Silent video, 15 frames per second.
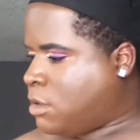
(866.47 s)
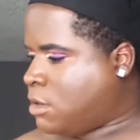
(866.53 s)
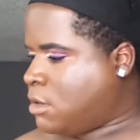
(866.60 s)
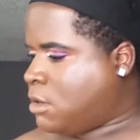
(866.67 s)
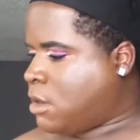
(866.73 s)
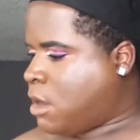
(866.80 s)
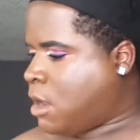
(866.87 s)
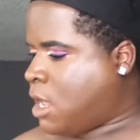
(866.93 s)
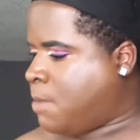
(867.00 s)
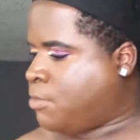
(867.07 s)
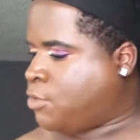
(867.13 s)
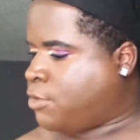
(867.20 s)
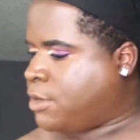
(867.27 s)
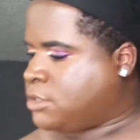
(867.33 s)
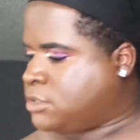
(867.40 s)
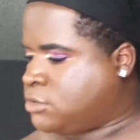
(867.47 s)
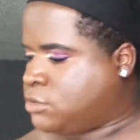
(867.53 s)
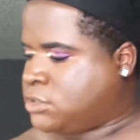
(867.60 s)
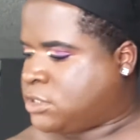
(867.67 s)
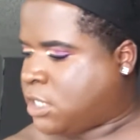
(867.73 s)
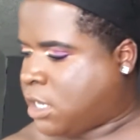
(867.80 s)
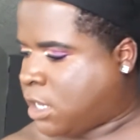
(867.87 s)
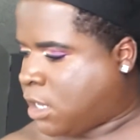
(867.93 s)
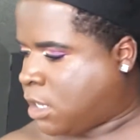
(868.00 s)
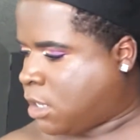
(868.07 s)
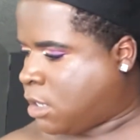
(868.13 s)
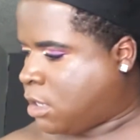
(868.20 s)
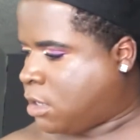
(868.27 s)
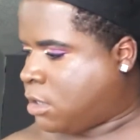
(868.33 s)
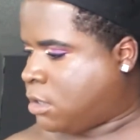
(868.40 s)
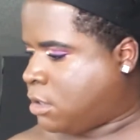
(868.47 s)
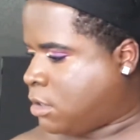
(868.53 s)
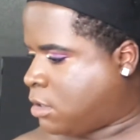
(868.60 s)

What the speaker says: Now I'm going to take